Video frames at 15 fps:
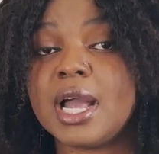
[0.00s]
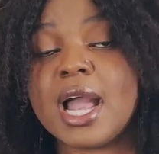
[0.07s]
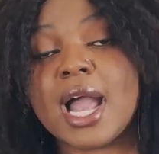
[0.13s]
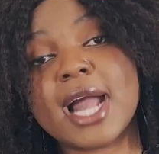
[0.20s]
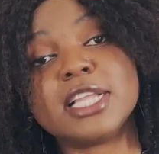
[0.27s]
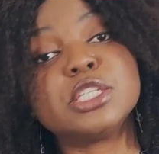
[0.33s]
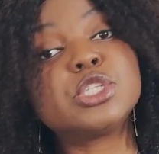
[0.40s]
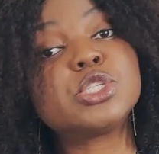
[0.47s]

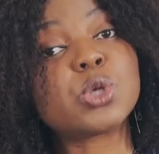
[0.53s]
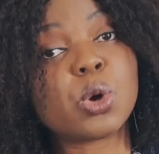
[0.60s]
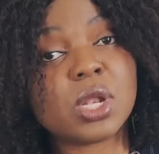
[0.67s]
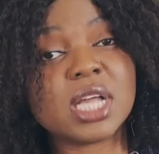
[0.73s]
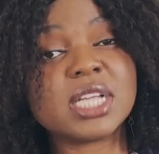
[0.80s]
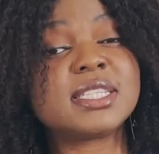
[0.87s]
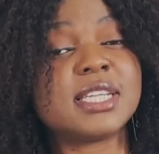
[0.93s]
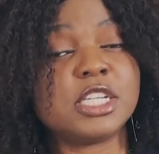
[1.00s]
and
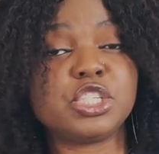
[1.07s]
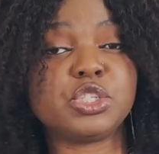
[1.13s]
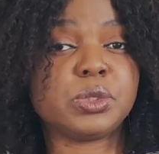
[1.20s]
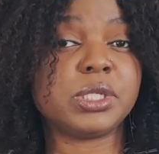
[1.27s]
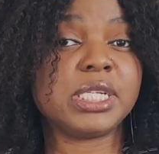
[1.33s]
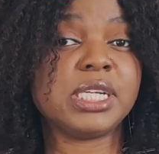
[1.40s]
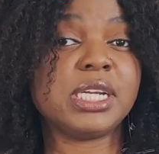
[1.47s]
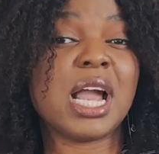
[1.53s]
Solar
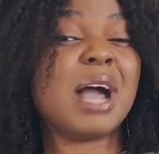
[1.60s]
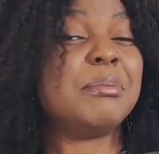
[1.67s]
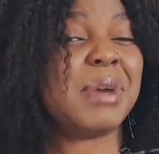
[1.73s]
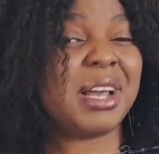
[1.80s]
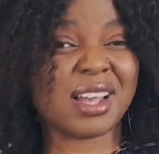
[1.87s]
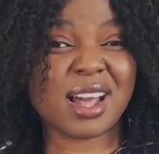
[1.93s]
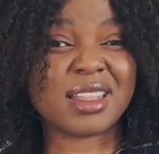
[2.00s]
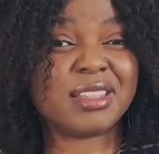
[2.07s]
Century,
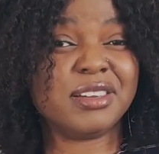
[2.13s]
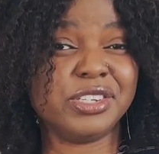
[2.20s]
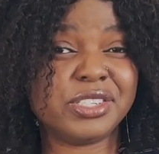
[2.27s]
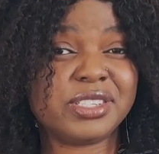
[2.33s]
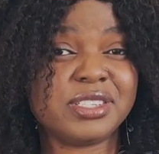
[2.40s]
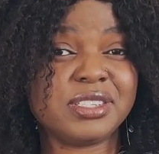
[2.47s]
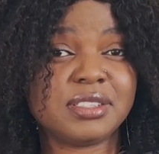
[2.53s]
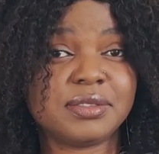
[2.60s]
among
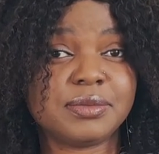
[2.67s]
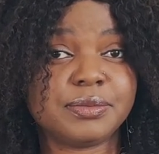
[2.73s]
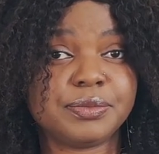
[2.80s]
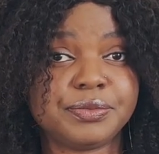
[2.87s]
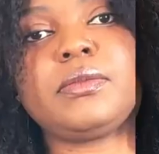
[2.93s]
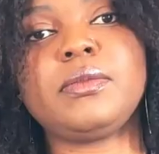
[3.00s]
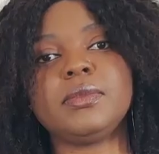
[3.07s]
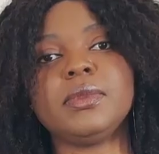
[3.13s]
others.
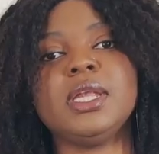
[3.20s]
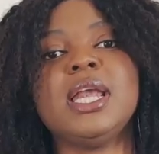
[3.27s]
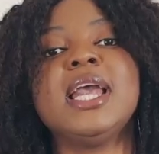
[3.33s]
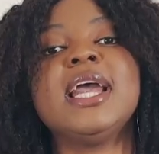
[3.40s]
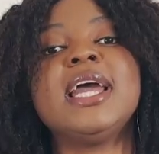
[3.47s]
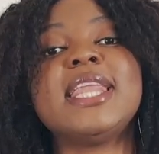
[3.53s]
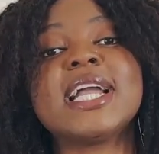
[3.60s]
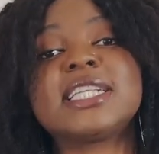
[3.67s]

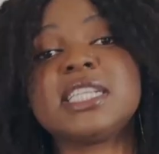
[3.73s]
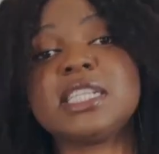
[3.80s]
Next is